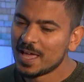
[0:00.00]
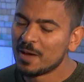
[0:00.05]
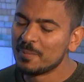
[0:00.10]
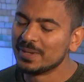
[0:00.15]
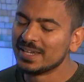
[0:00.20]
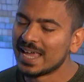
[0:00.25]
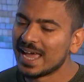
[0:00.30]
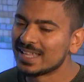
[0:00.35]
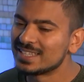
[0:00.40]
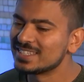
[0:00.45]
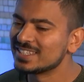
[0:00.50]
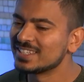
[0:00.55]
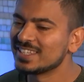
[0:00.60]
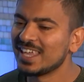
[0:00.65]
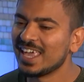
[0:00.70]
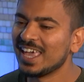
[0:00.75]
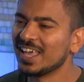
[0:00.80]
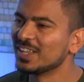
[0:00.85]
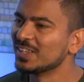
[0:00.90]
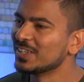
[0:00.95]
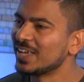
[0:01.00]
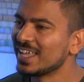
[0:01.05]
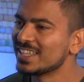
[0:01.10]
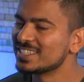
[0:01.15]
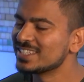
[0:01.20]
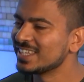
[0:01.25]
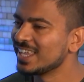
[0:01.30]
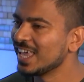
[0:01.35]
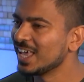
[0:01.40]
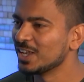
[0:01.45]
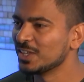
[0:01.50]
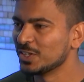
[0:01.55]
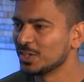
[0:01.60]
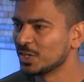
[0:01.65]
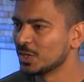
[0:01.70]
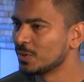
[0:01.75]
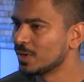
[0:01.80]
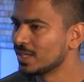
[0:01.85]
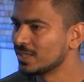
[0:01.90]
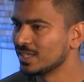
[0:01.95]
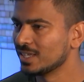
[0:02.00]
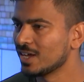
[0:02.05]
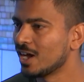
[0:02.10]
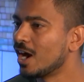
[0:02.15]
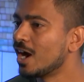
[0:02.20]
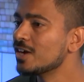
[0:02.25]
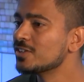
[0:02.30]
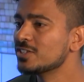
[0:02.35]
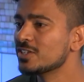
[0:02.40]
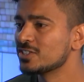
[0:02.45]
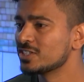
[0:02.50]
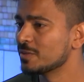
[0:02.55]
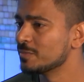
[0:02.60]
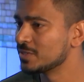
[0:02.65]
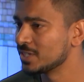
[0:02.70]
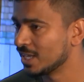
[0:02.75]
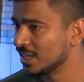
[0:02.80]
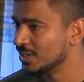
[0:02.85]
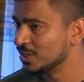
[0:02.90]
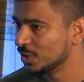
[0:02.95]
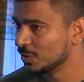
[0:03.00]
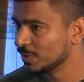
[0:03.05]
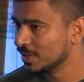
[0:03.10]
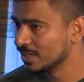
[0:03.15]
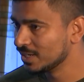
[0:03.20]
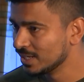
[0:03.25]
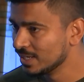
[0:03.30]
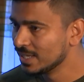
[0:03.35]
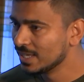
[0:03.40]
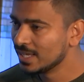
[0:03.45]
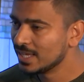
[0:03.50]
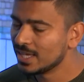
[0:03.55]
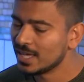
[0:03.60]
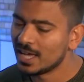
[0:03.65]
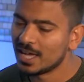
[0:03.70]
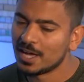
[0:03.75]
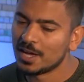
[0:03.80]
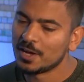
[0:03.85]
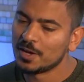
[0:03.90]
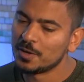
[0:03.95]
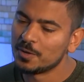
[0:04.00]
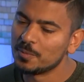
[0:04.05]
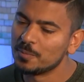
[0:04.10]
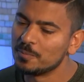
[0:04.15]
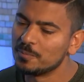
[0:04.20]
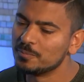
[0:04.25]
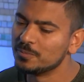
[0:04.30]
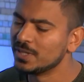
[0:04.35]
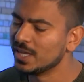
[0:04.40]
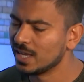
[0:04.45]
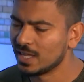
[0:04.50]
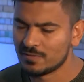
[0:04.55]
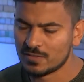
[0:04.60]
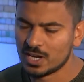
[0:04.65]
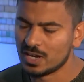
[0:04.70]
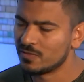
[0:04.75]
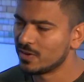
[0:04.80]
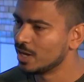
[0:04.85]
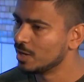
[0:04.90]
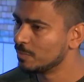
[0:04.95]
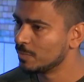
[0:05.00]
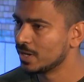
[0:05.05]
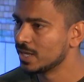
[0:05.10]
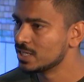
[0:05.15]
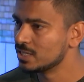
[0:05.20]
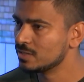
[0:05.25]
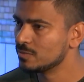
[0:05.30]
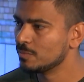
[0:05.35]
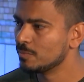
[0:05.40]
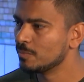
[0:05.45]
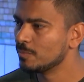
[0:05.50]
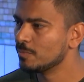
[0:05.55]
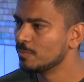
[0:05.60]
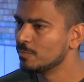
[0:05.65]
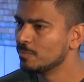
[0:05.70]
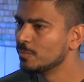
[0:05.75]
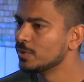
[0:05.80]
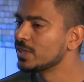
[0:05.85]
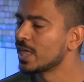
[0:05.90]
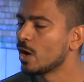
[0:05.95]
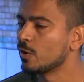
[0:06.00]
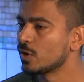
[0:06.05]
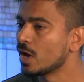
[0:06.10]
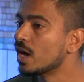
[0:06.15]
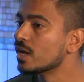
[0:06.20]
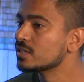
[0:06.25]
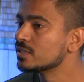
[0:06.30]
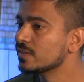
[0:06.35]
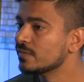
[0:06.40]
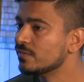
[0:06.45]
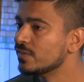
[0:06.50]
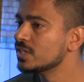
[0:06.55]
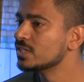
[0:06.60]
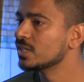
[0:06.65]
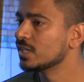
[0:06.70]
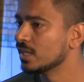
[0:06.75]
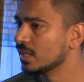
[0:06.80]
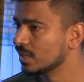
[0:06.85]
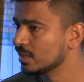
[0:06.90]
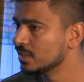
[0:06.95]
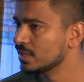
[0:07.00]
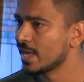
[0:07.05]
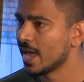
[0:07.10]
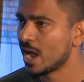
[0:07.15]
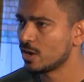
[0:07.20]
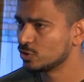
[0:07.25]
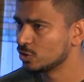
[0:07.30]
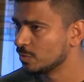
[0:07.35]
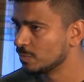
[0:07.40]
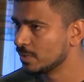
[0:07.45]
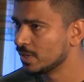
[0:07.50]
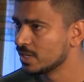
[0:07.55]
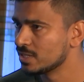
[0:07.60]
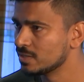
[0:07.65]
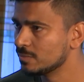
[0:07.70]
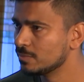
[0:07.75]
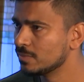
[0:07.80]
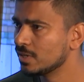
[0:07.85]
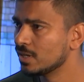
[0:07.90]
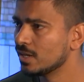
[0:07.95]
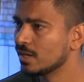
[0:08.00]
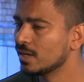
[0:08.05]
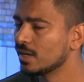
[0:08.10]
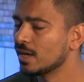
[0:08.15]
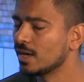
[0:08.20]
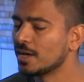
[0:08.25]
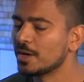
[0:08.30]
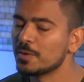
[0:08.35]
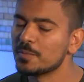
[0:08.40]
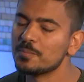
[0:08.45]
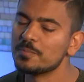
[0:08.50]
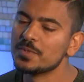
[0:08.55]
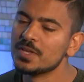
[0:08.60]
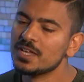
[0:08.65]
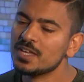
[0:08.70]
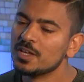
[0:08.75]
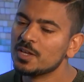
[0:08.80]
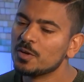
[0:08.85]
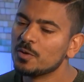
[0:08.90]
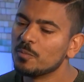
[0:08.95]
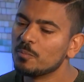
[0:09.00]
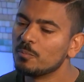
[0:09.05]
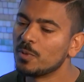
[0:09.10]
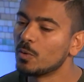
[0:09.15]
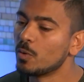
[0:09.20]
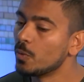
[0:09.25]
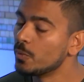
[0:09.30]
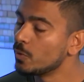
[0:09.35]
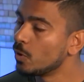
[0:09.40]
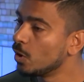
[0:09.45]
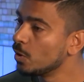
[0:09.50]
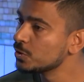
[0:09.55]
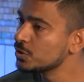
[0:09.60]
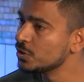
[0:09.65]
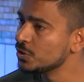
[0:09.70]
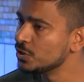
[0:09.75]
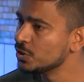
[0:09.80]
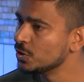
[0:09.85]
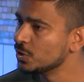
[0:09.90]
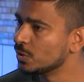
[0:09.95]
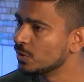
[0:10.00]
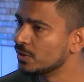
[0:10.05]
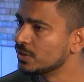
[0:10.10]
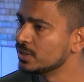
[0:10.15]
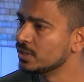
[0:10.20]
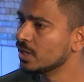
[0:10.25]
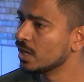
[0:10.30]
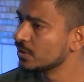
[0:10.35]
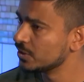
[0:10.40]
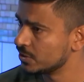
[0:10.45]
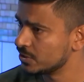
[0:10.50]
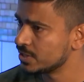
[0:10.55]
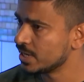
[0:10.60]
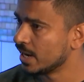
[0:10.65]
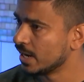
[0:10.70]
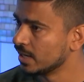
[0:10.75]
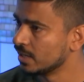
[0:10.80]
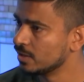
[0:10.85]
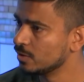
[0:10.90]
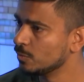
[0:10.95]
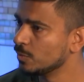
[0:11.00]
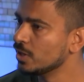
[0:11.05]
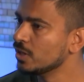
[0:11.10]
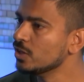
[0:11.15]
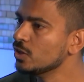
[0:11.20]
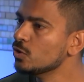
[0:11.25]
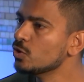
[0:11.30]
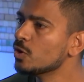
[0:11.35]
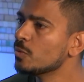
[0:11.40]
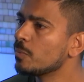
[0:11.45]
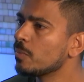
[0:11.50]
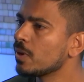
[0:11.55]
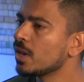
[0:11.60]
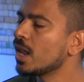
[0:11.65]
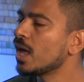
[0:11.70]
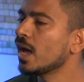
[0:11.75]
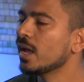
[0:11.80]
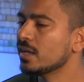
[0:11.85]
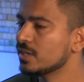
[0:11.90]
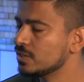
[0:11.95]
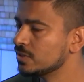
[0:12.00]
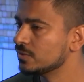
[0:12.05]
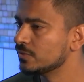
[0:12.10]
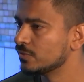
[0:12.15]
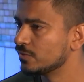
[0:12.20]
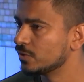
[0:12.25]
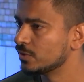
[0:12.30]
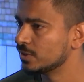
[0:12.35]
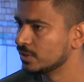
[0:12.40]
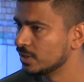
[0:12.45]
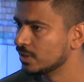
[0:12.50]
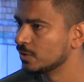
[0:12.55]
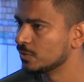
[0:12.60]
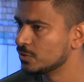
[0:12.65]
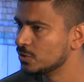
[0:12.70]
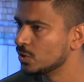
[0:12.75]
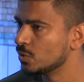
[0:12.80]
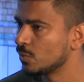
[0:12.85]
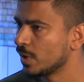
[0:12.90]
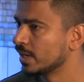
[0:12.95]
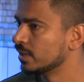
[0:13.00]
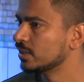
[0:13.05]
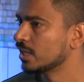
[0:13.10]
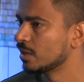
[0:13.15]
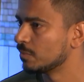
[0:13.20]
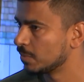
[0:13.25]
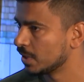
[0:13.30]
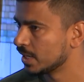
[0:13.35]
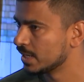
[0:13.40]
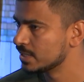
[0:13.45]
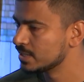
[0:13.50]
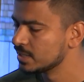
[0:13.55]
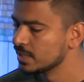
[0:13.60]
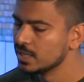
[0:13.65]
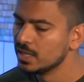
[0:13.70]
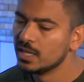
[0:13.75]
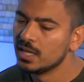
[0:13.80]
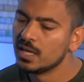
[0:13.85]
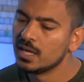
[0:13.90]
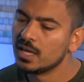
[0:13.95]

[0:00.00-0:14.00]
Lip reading: at scale, I think our systems can do it. They can verify a place without us visiting the actual place. But what we also do on the other side, when you apply to rent that place,